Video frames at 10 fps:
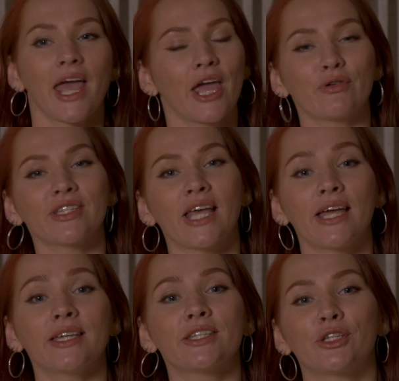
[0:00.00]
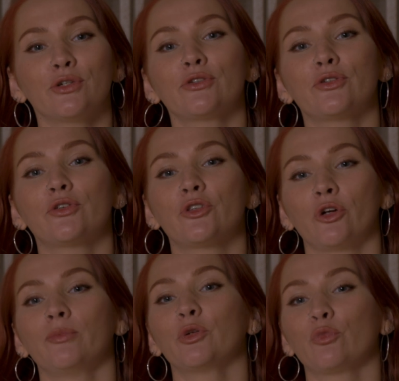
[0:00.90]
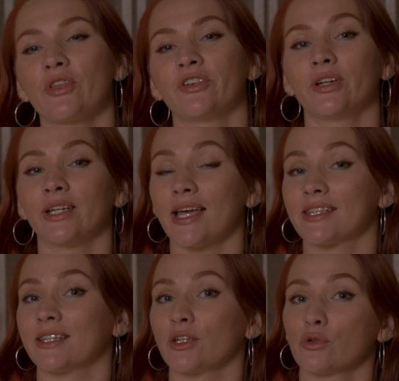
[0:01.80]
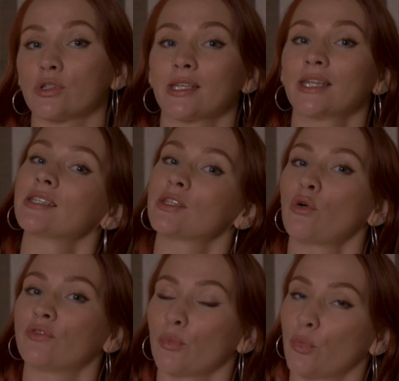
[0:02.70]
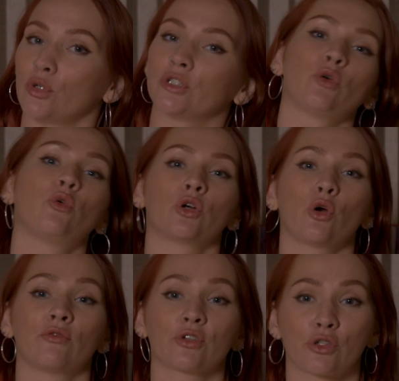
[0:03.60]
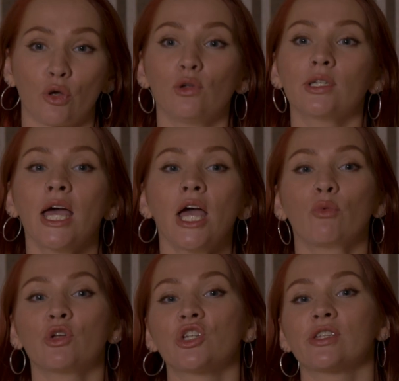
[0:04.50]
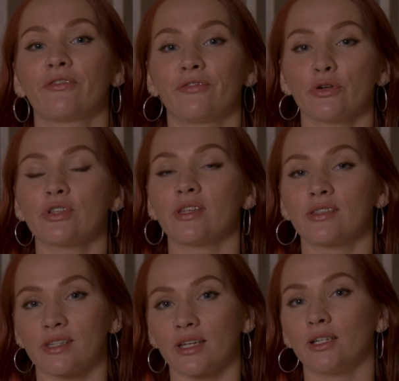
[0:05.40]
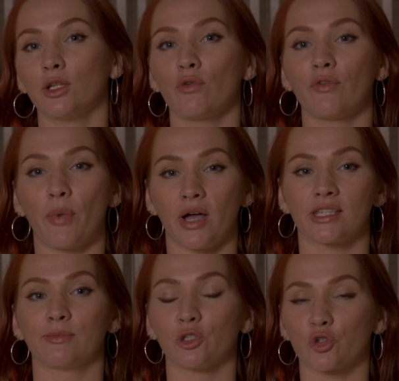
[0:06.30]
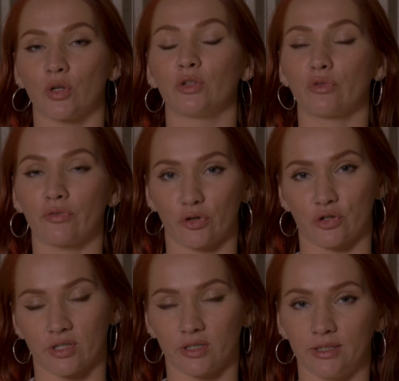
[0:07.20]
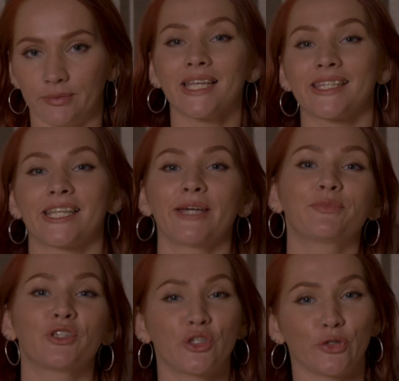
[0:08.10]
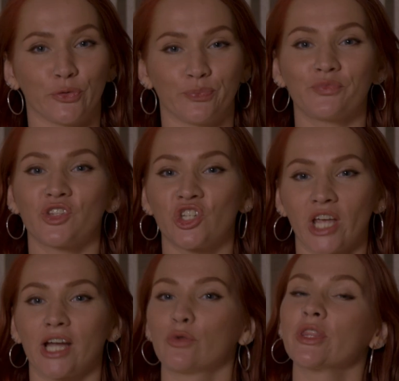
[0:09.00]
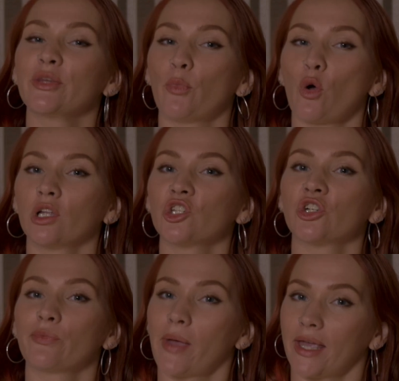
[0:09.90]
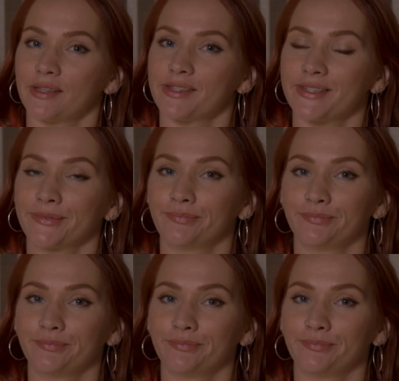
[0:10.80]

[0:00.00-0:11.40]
RSI is used to determine whether an asset is overbought or oversold, which is the first signal of a possible trend reversal. Step 2. Check with the Bollinger Bands.